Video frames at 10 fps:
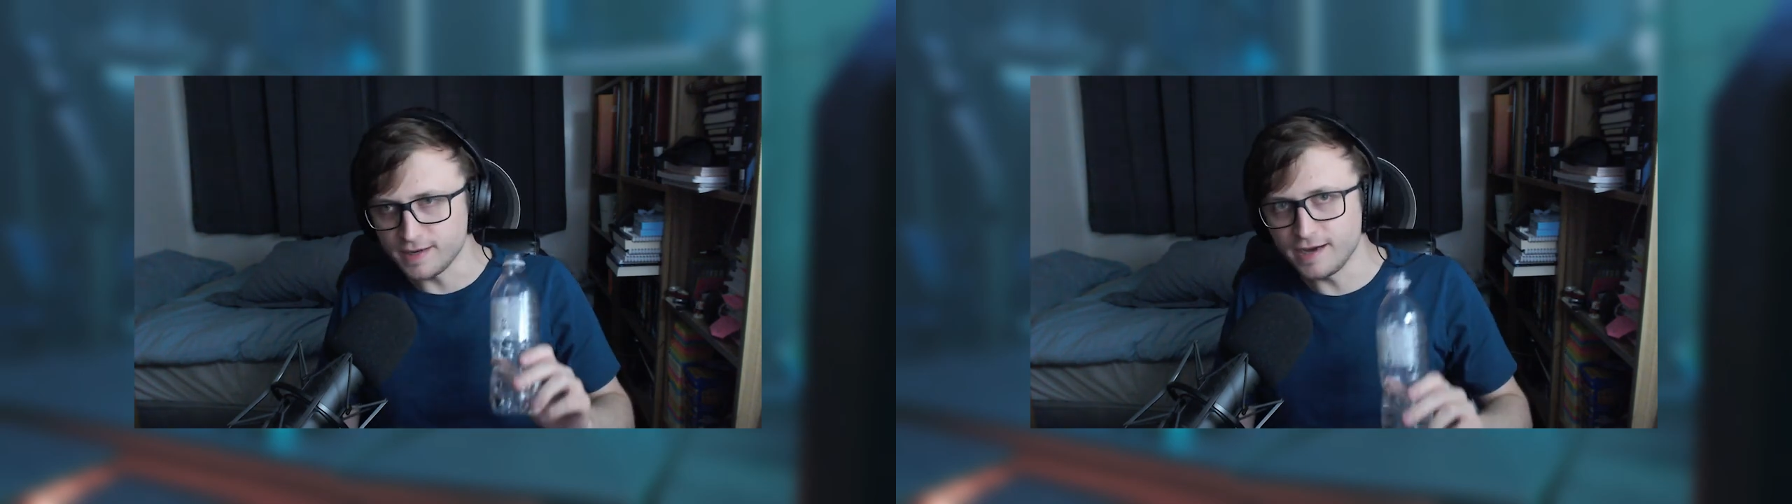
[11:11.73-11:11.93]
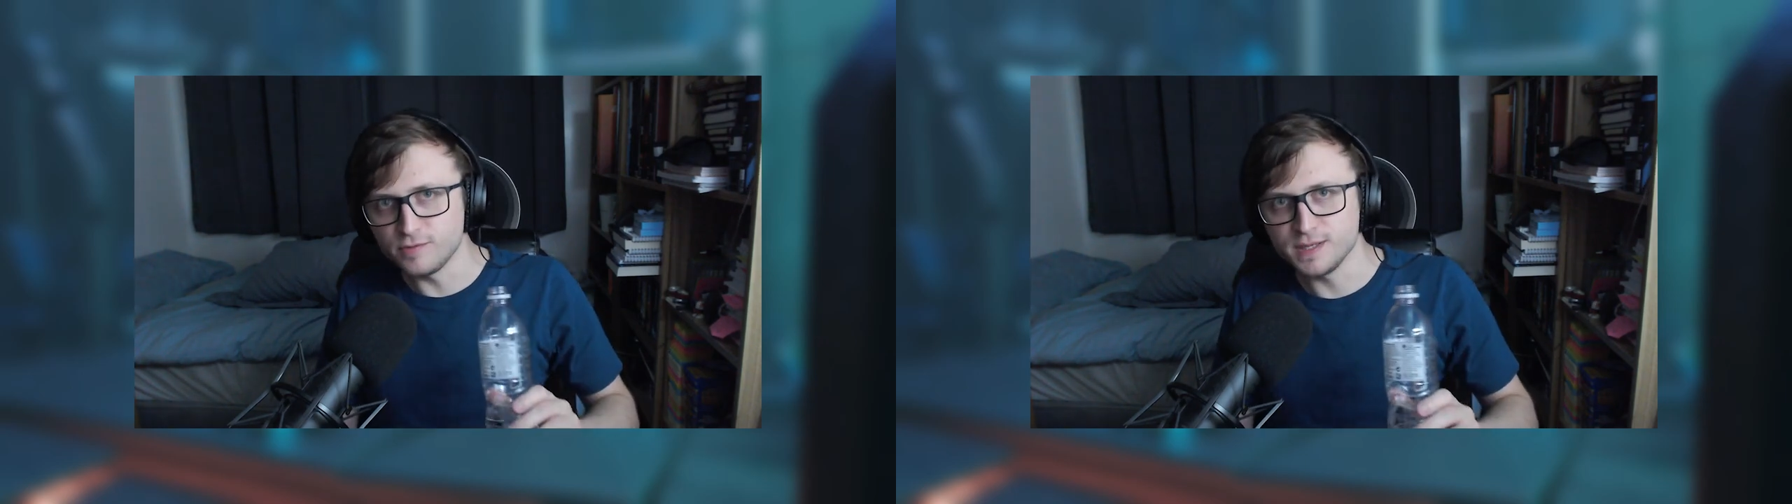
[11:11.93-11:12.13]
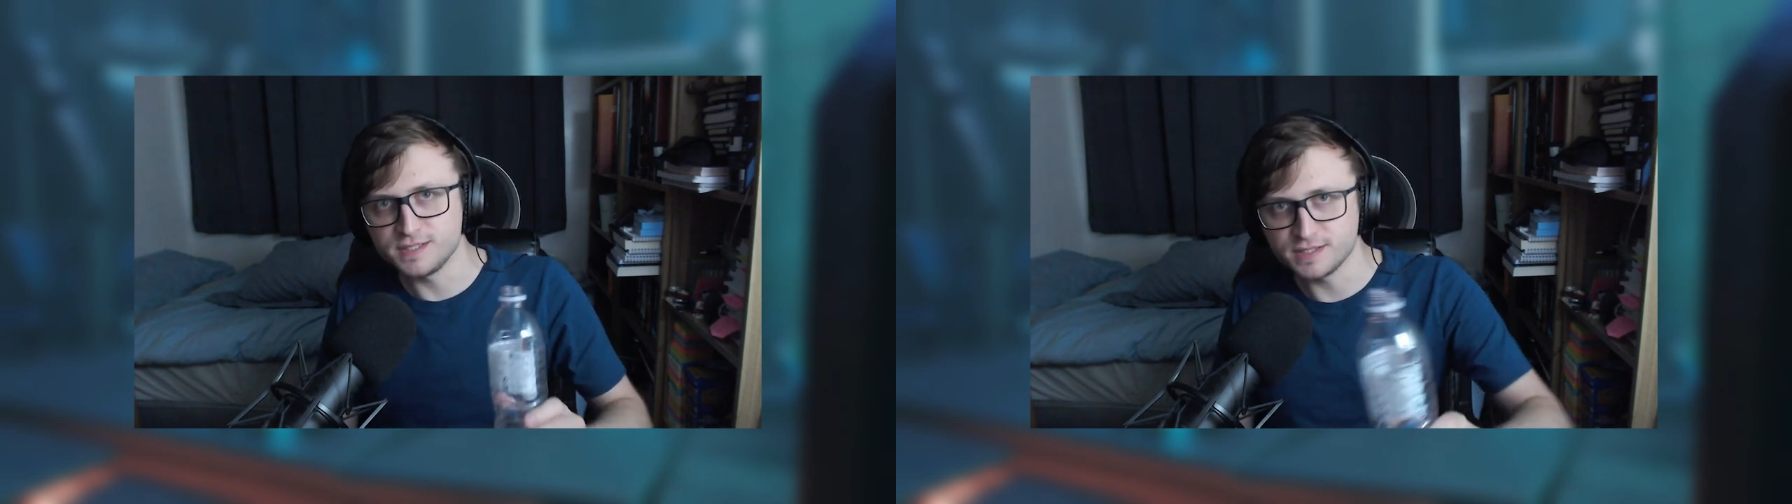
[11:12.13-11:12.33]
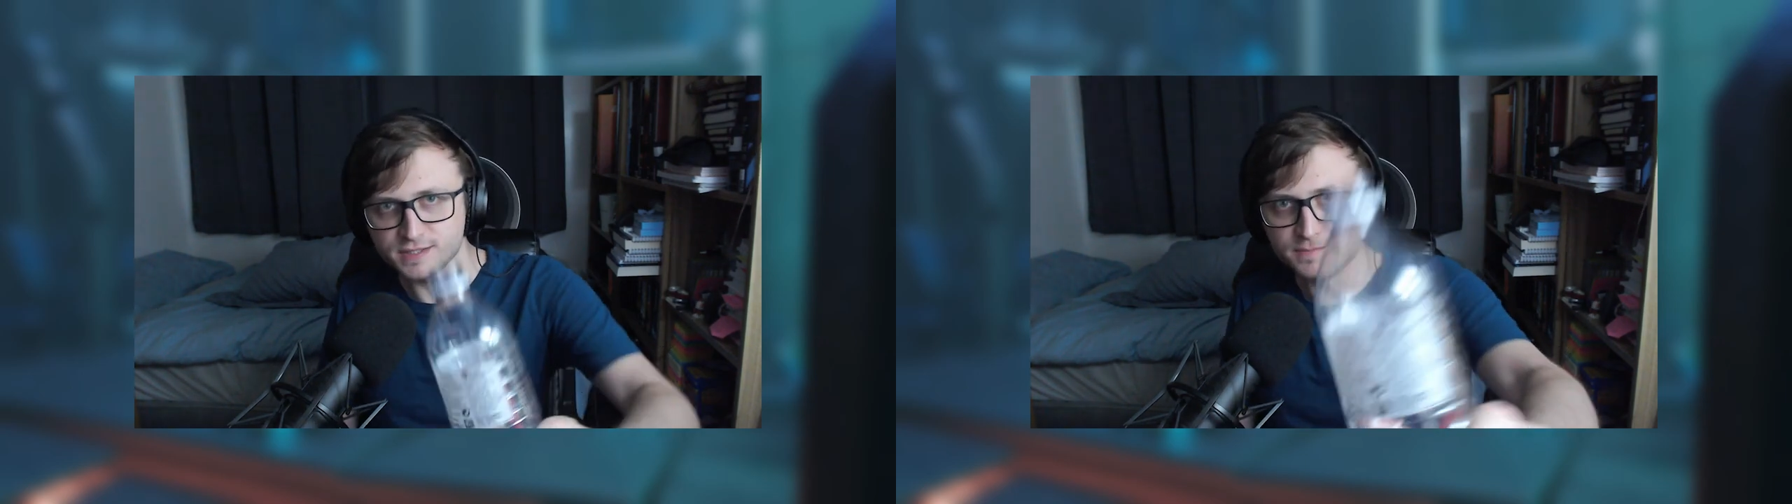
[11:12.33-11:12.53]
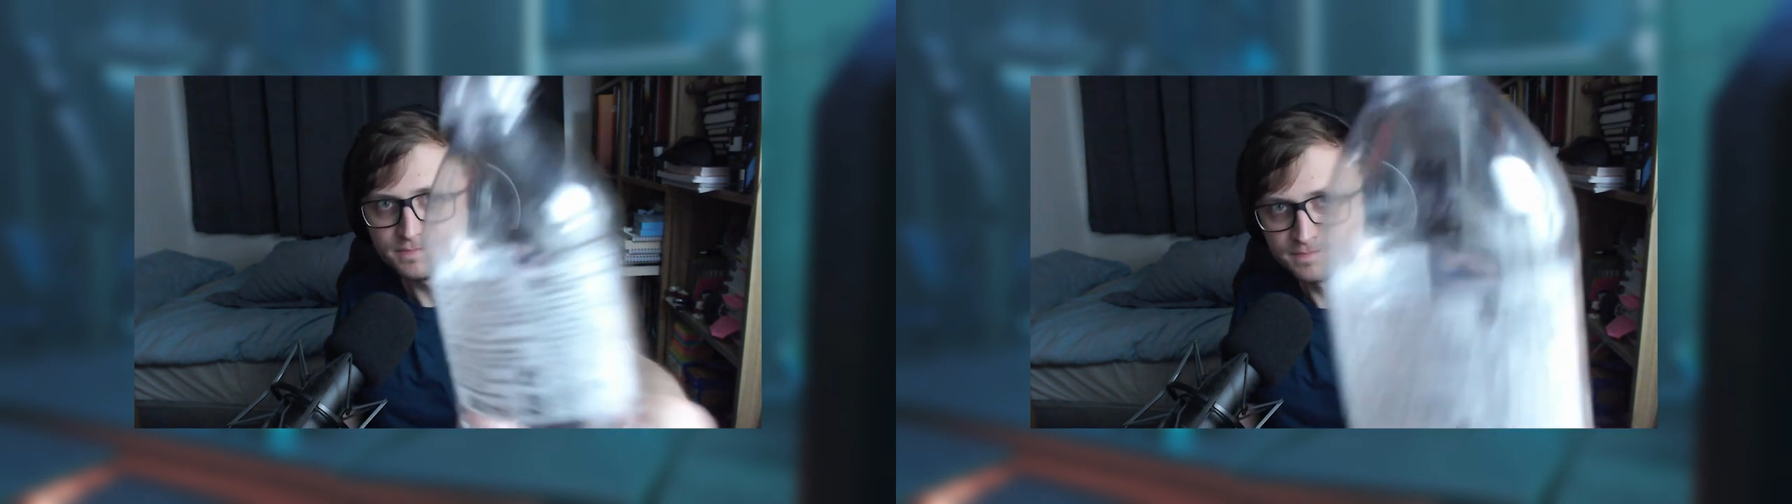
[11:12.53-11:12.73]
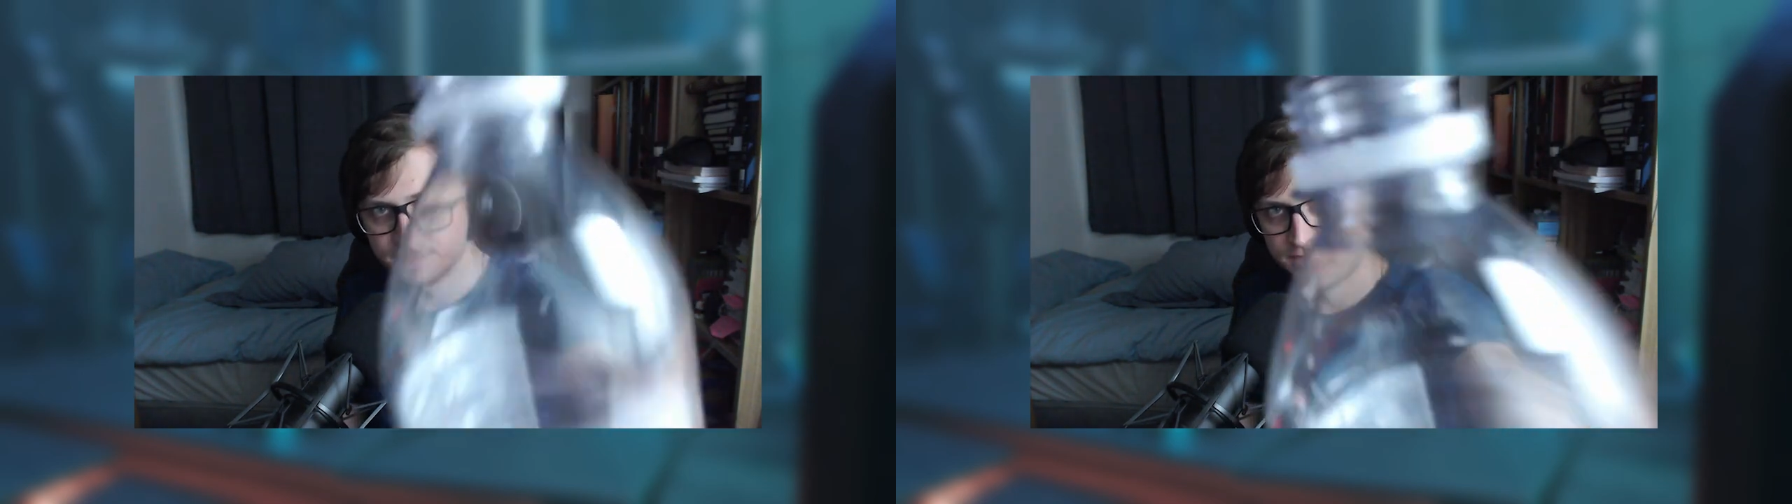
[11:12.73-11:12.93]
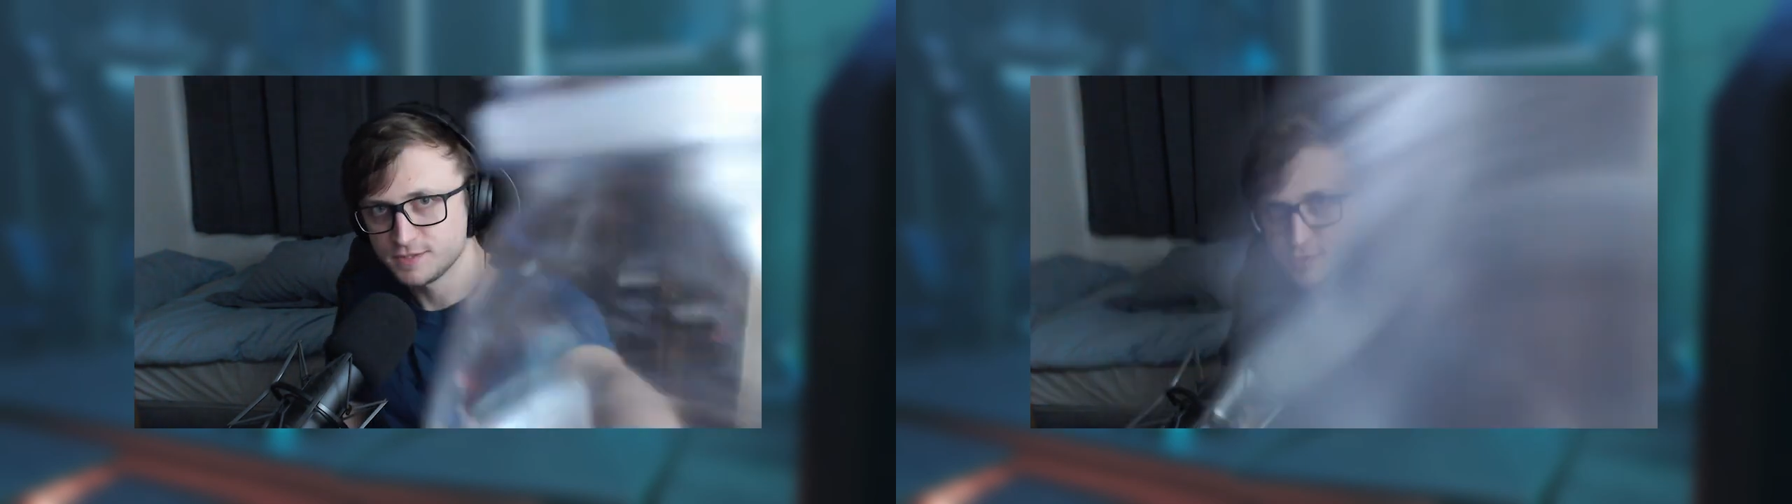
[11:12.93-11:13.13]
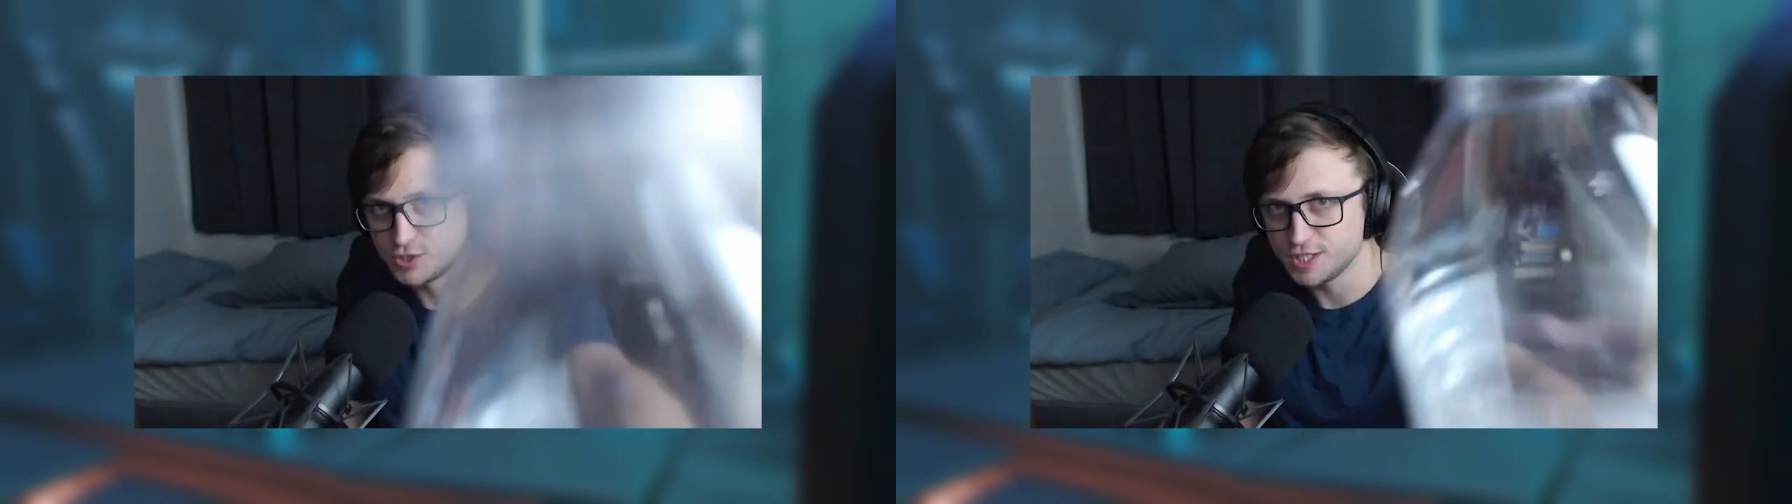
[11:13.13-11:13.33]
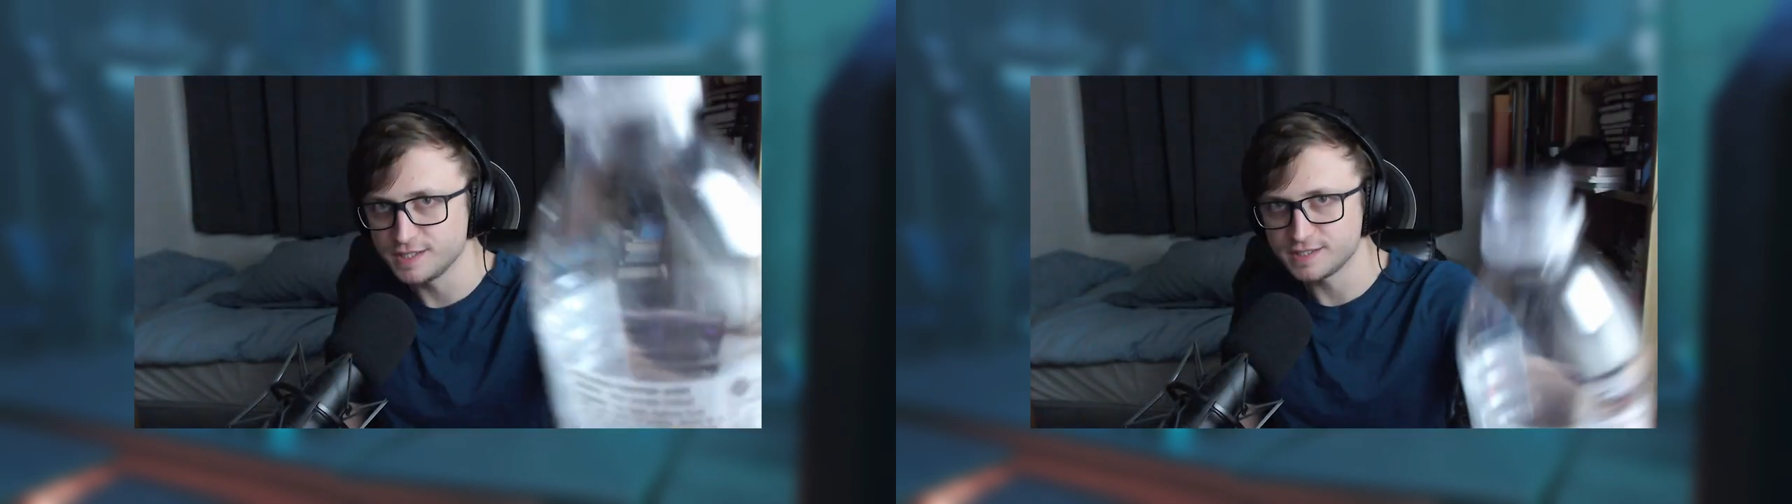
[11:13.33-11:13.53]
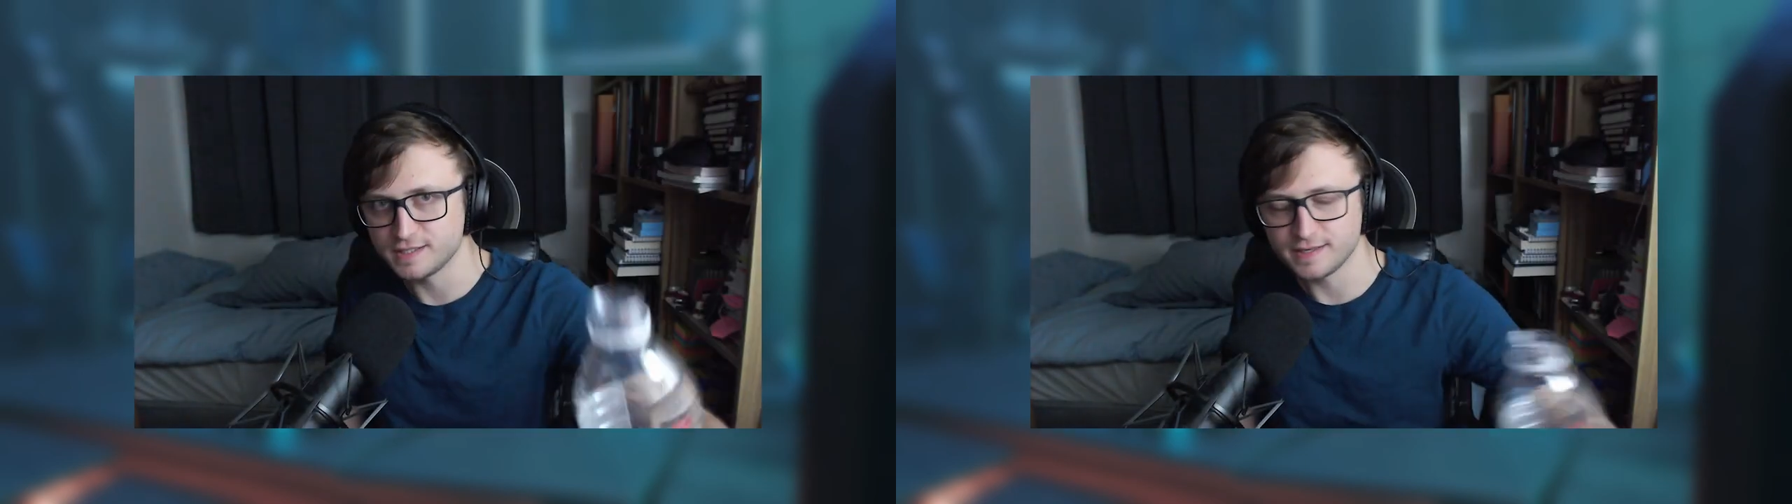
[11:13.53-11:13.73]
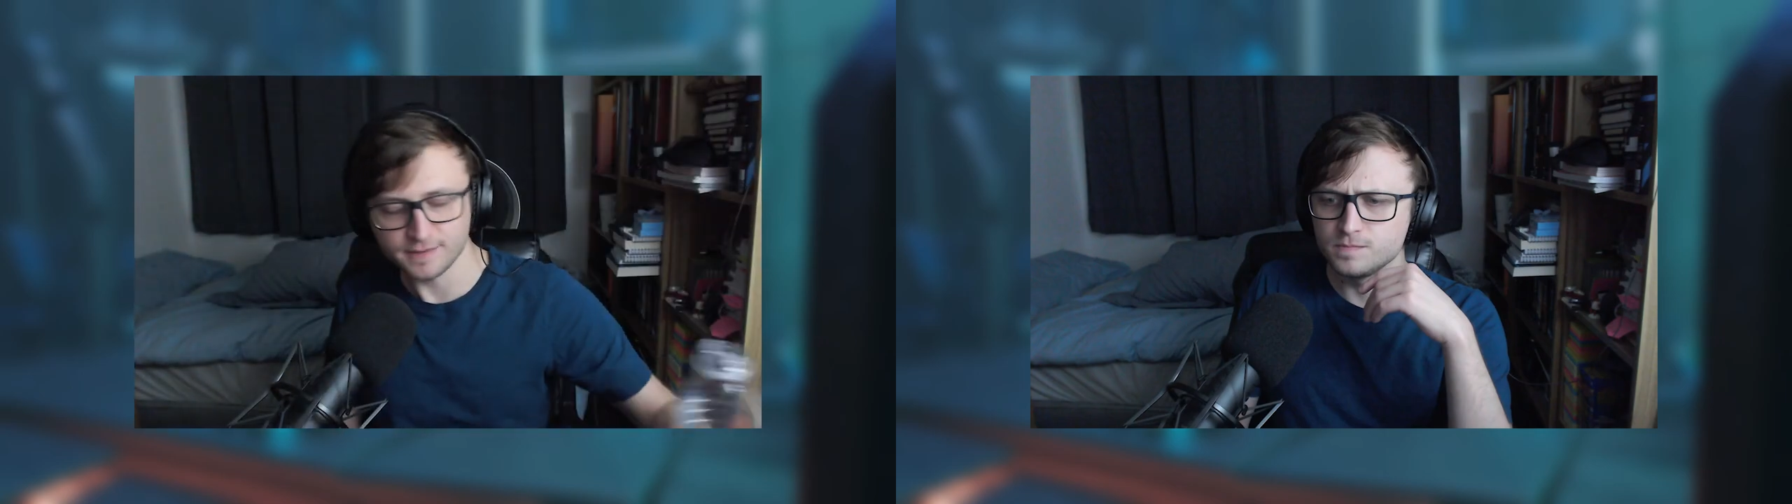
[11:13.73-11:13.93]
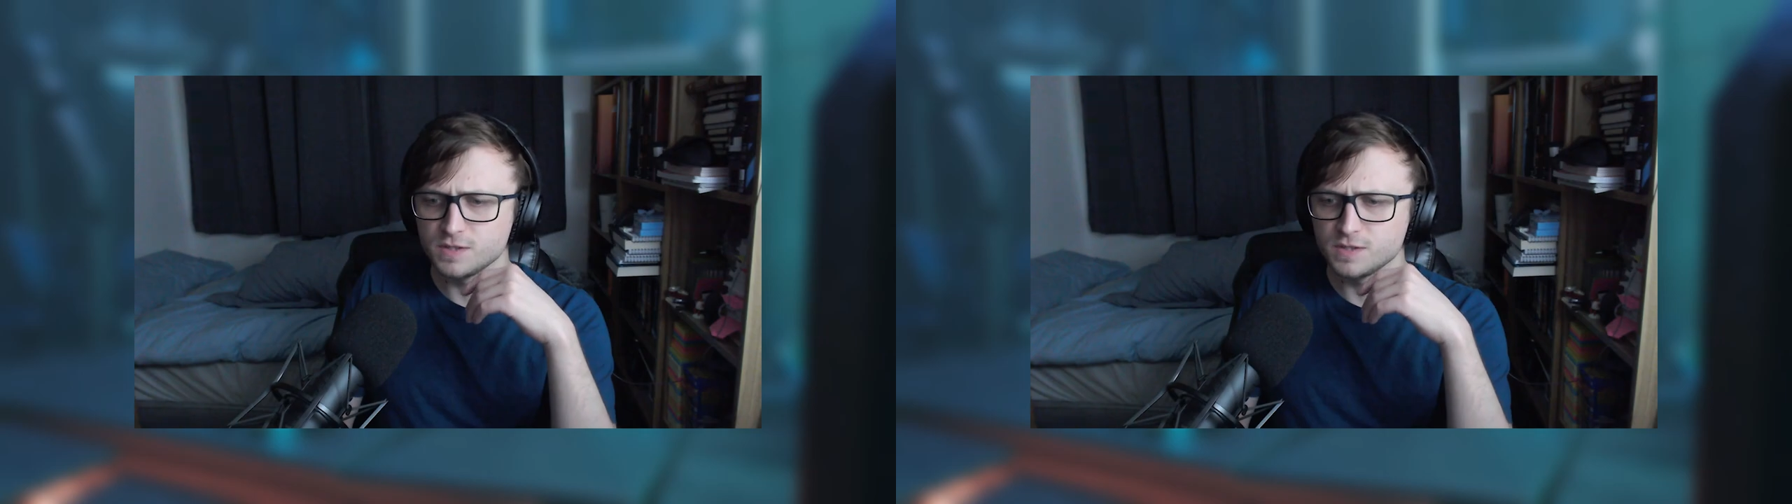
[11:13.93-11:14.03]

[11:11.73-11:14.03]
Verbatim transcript: out of my system. So cheers to that.